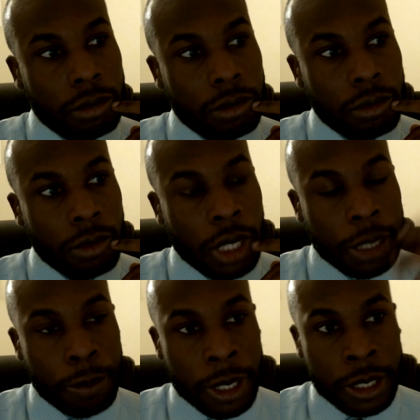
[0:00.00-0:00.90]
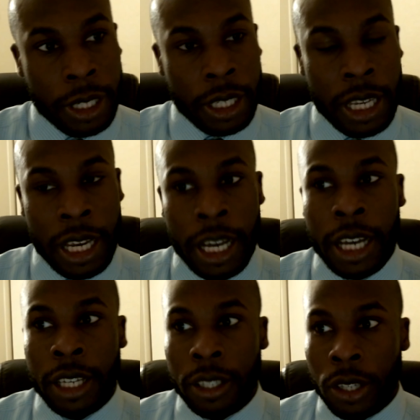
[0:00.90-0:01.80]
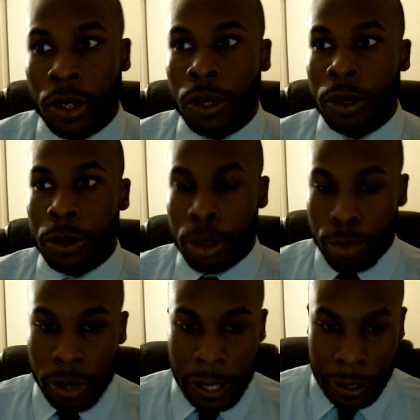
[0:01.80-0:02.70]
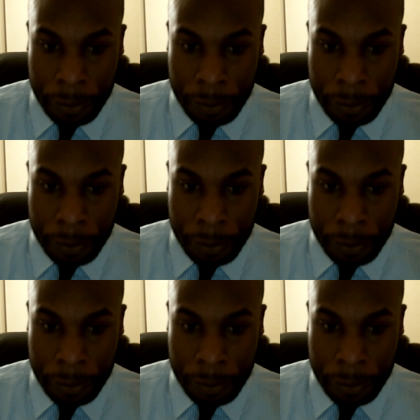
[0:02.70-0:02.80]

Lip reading: I busted a guy. He was a brother.